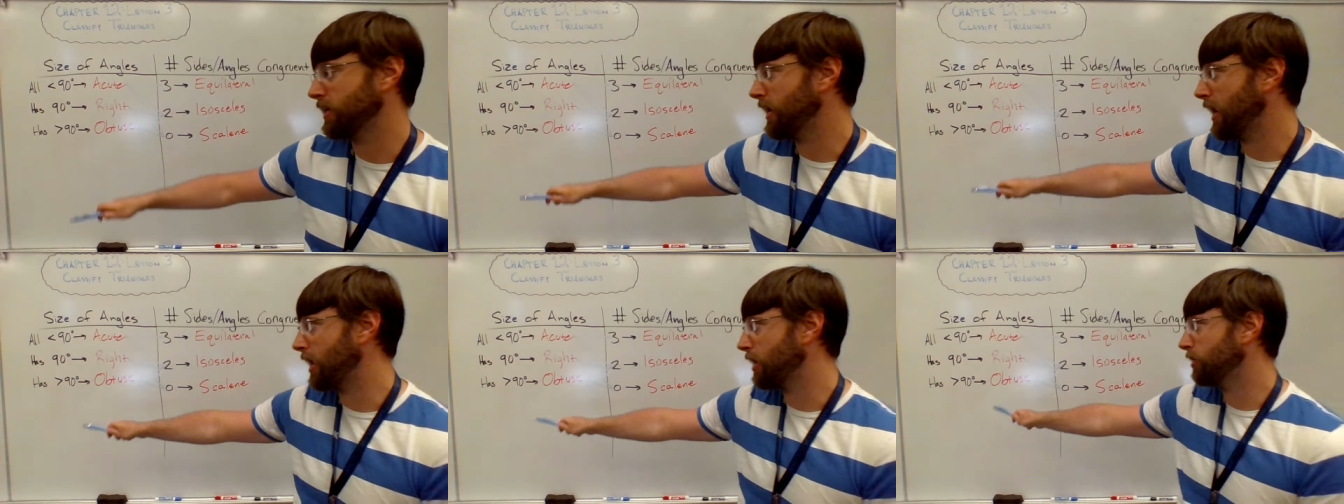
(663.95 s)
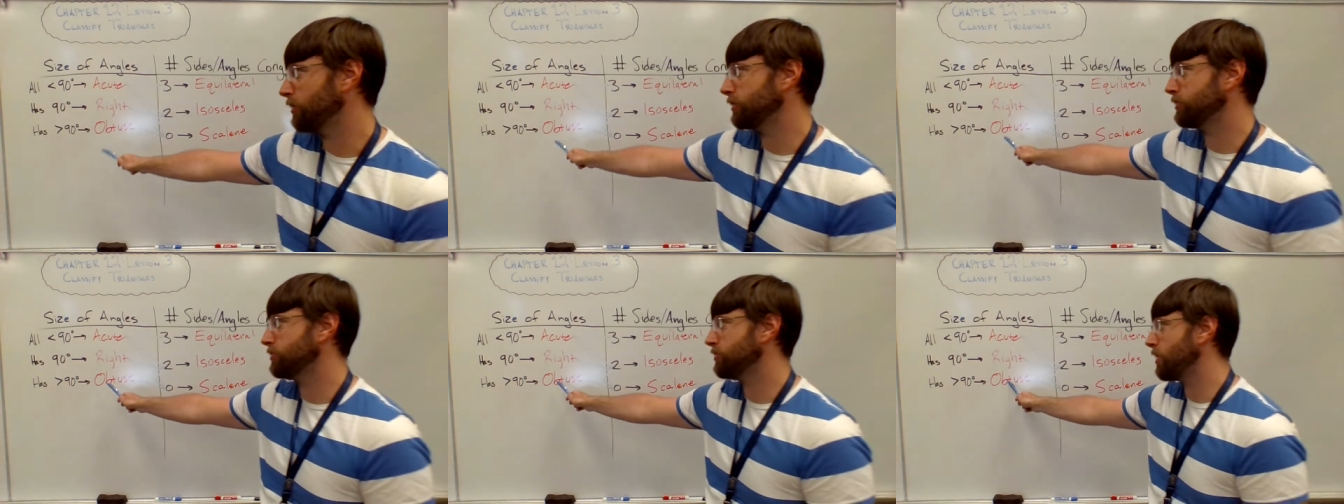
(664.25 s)
an
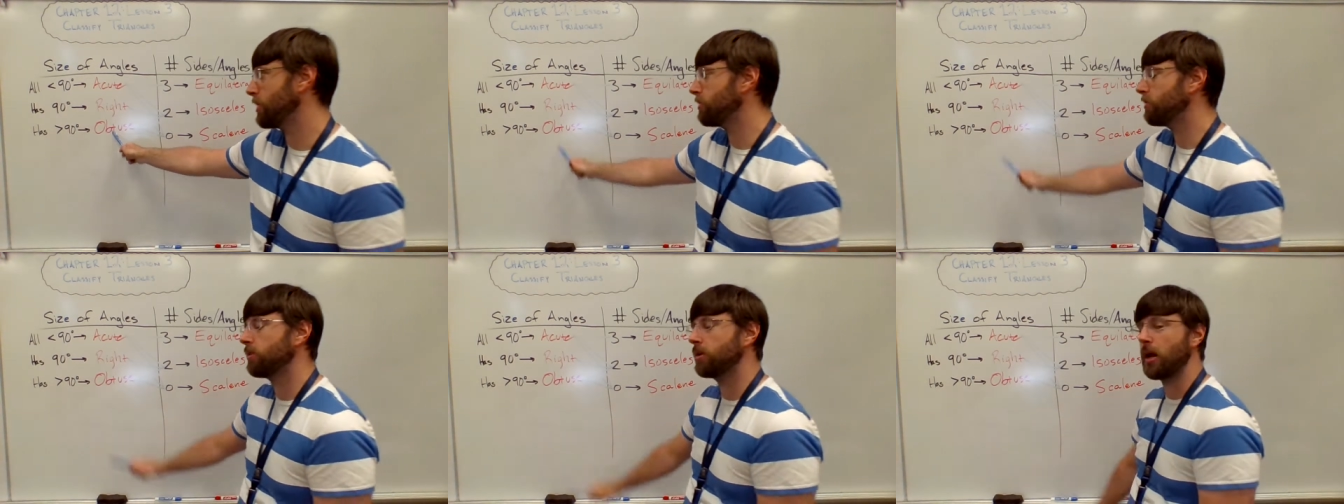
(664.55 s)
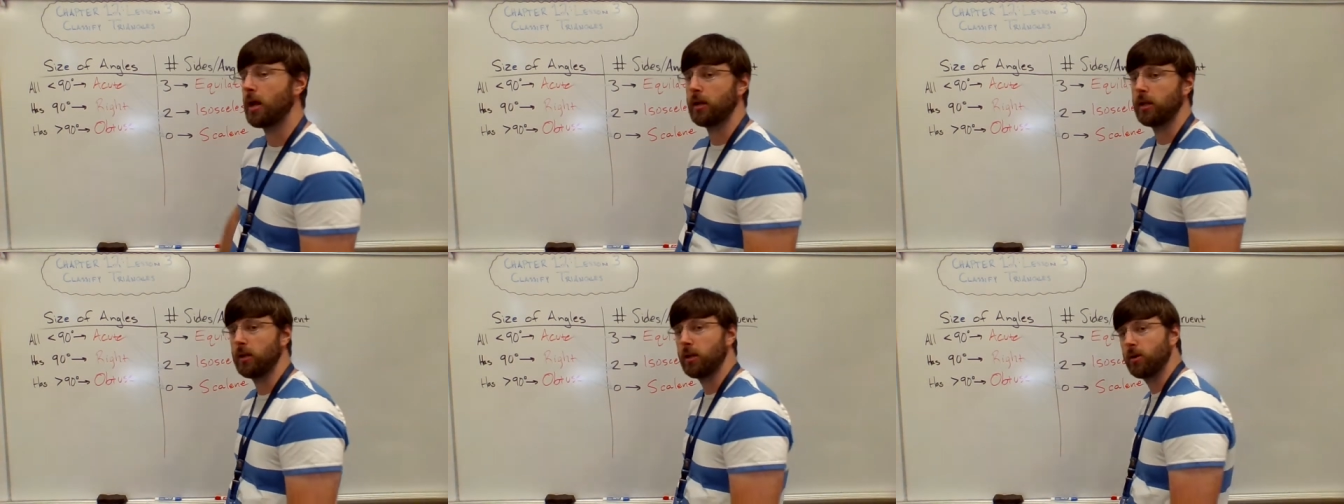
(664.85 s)
angle that's greater than
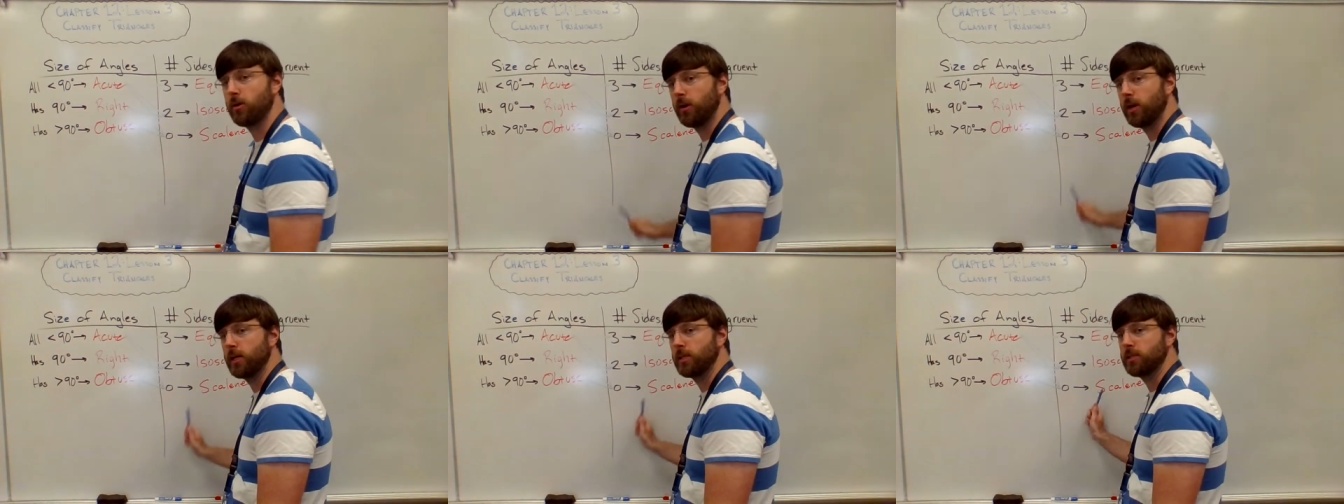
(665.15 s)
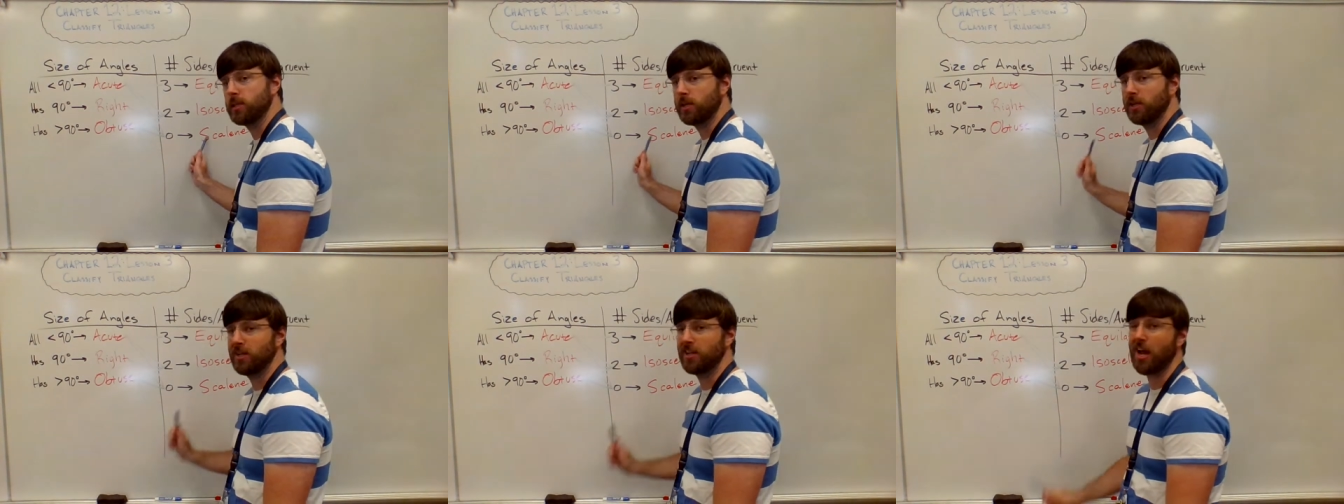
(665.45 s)
90 degrees
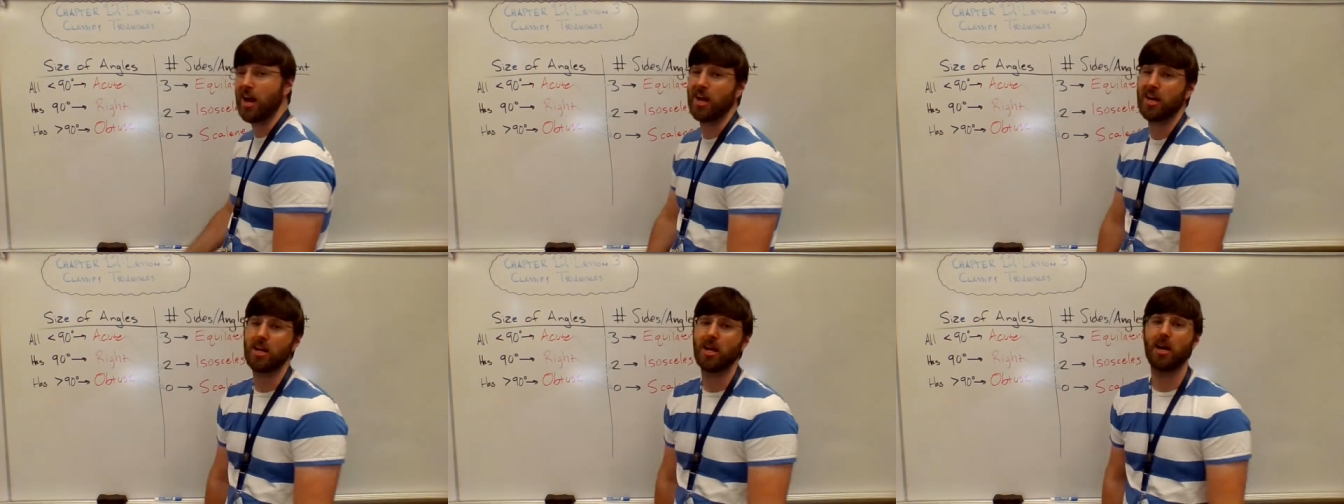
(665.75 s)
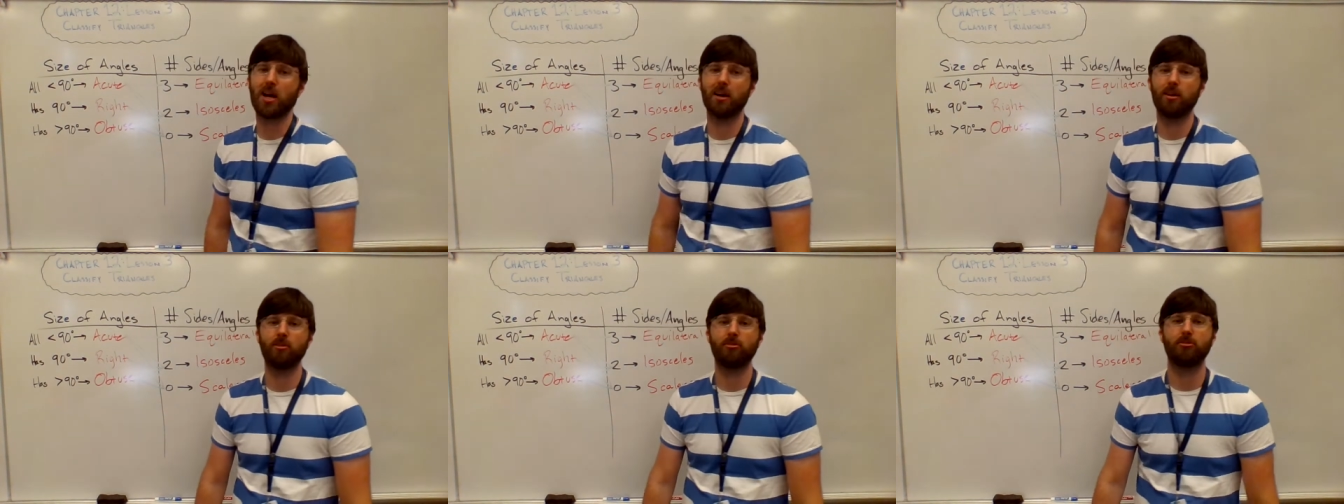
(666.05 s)
and none
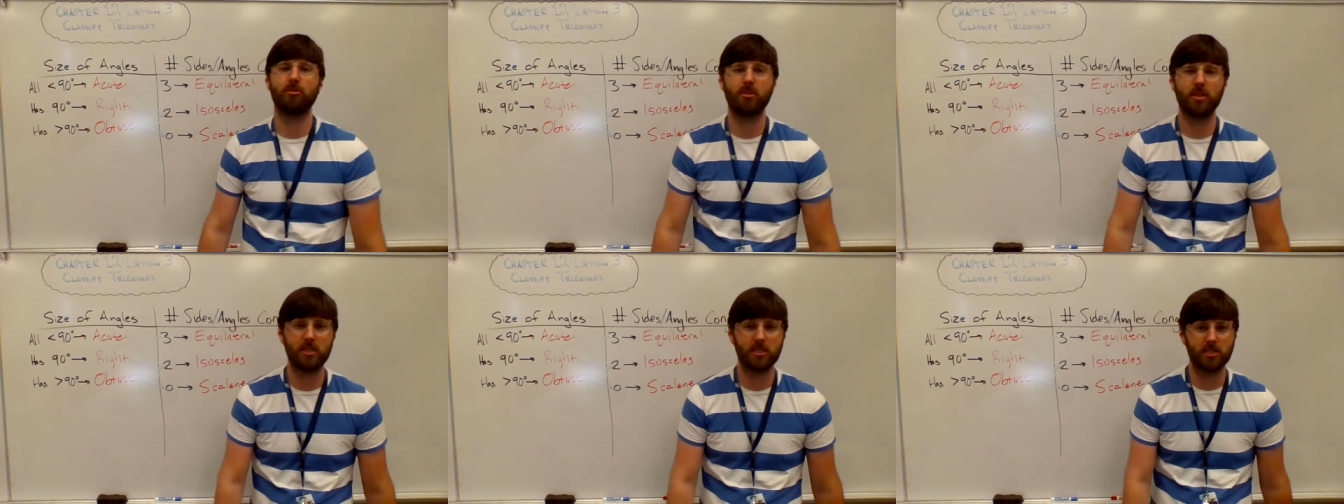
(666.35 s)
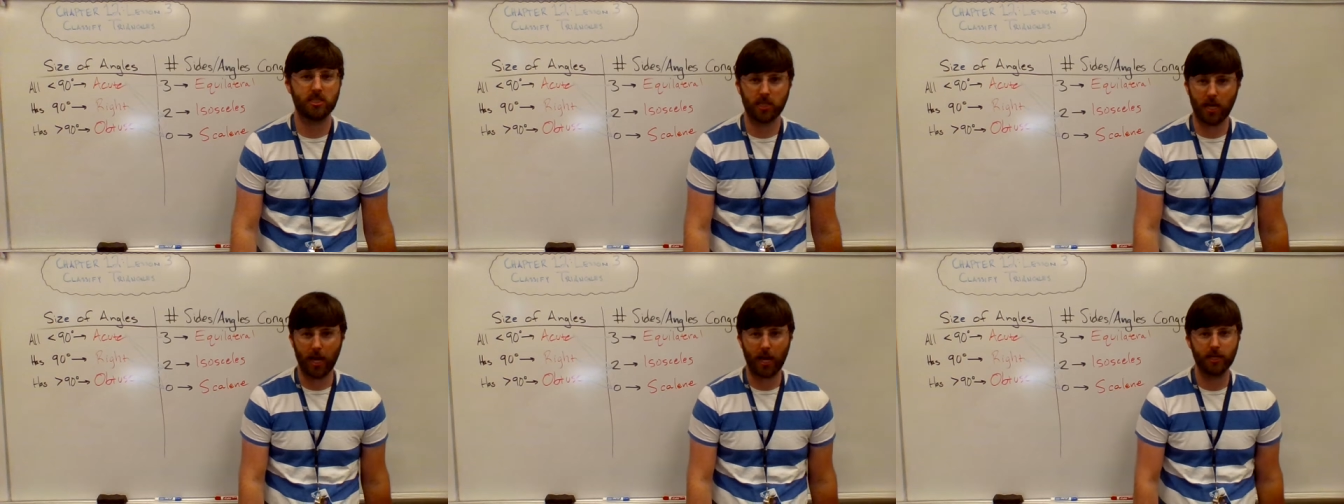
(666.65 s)
of
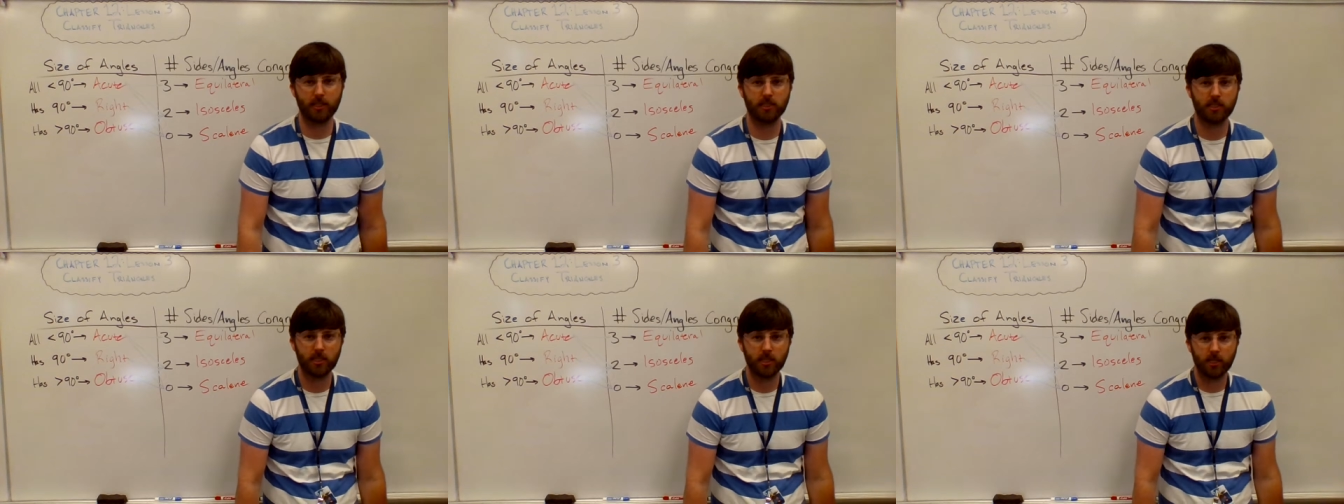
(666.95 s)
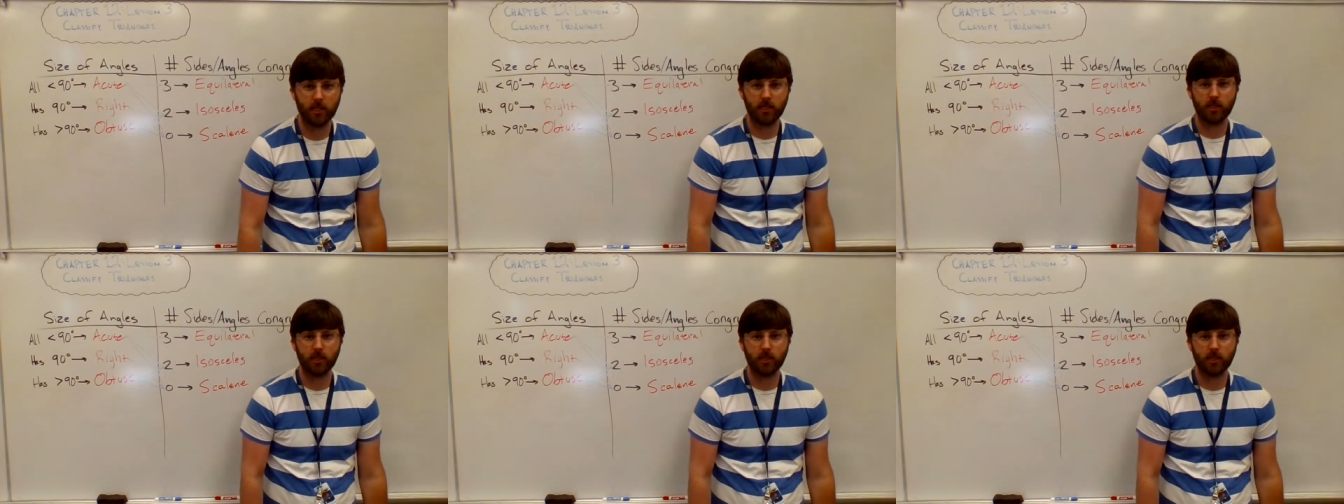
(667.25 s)
these sides